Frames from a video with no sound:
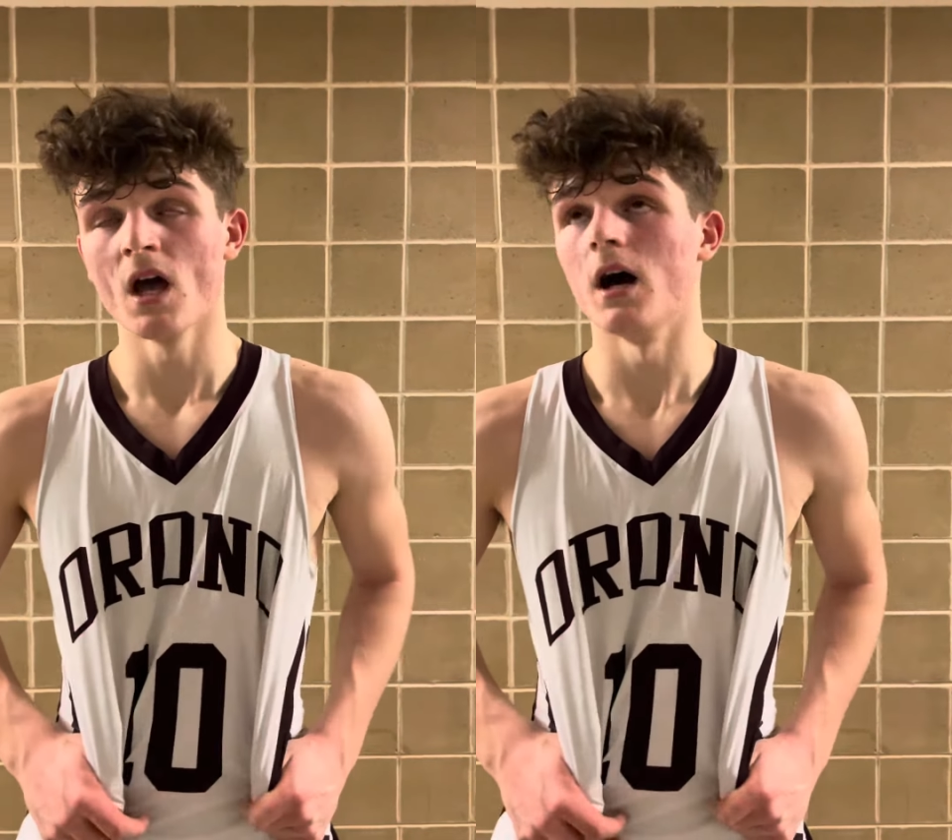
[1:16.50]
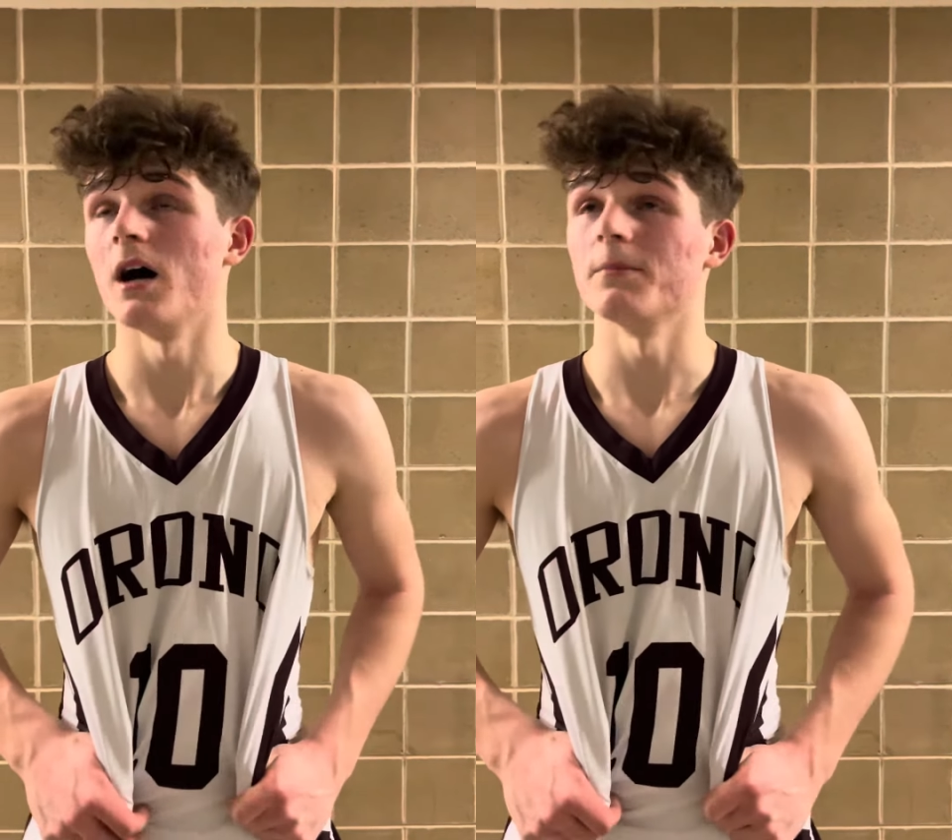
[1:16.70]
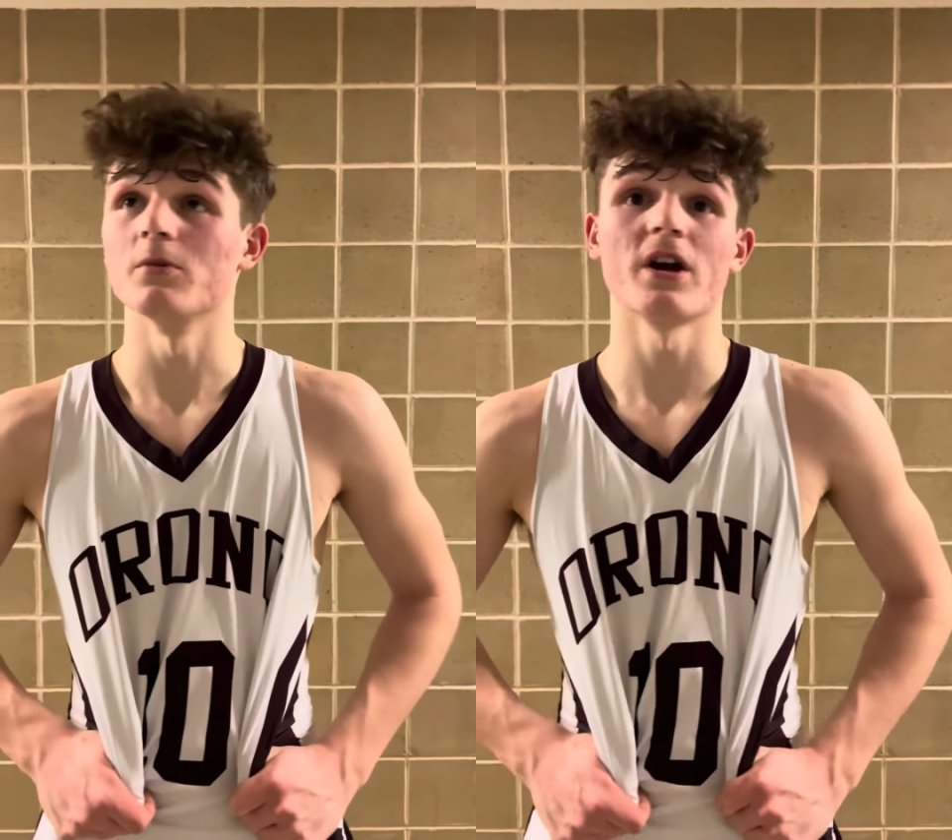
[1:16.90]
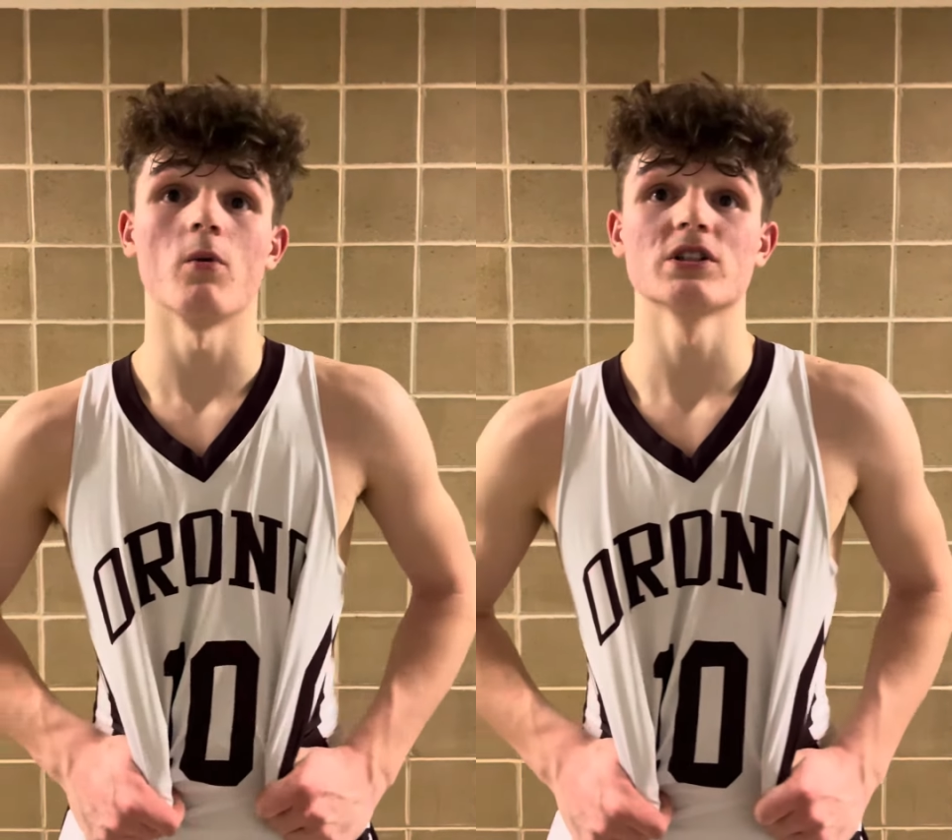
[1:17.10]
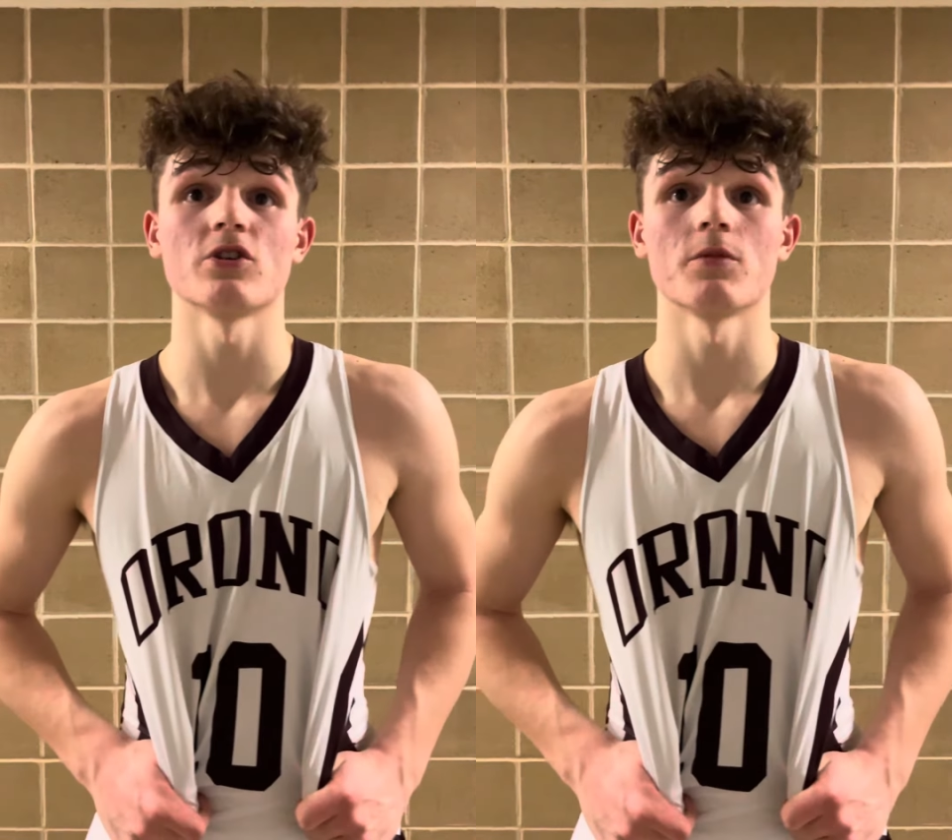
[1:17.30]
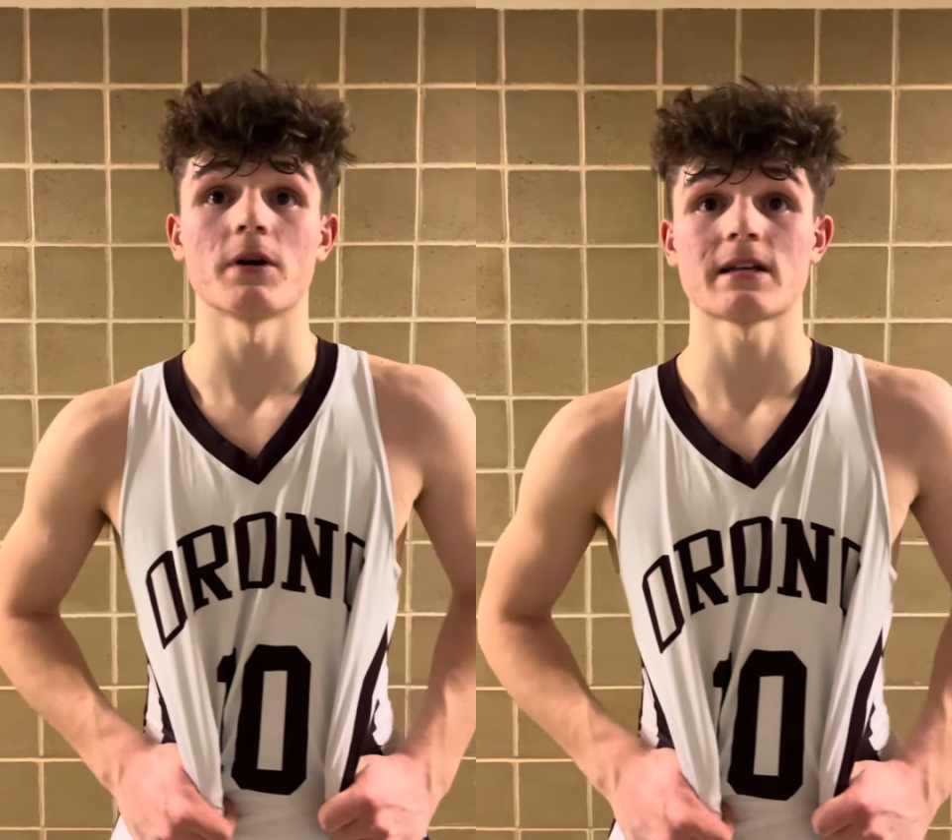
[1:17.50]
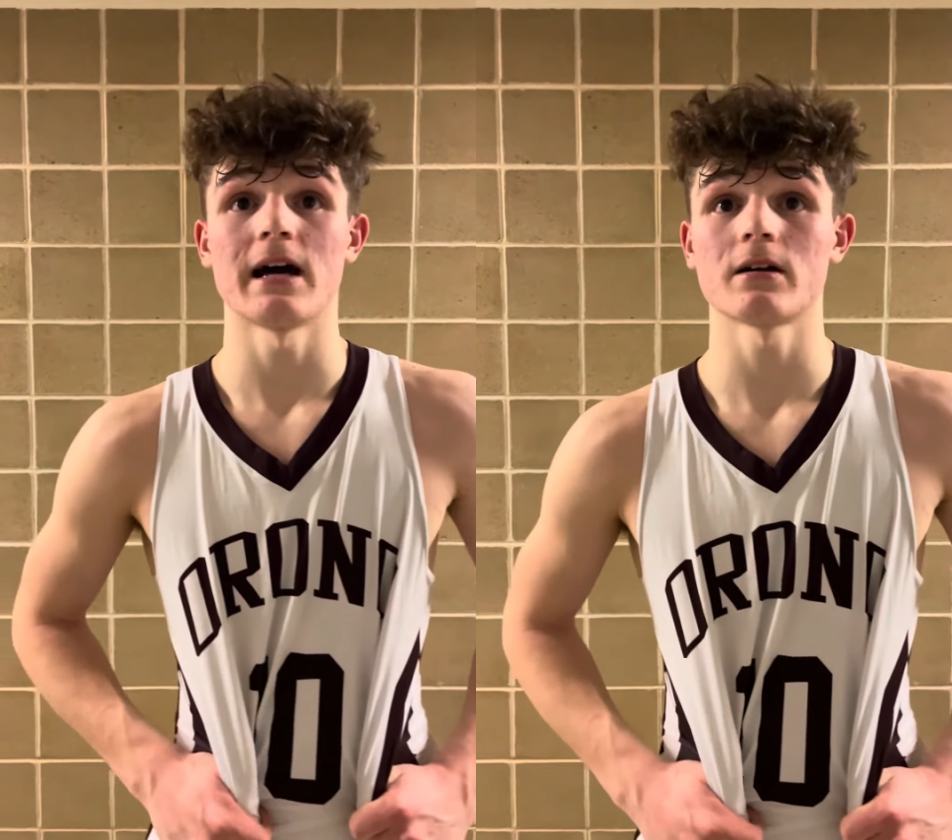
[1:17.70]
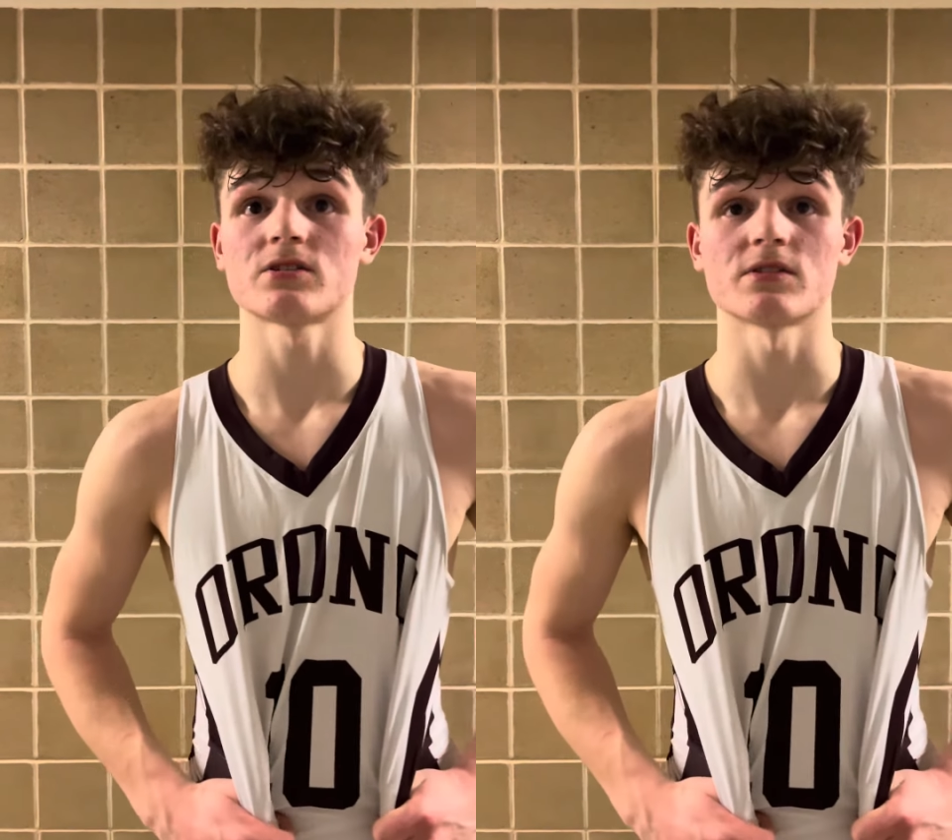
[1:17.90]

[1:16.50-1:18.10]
I mean, we got wins over Presque Isle,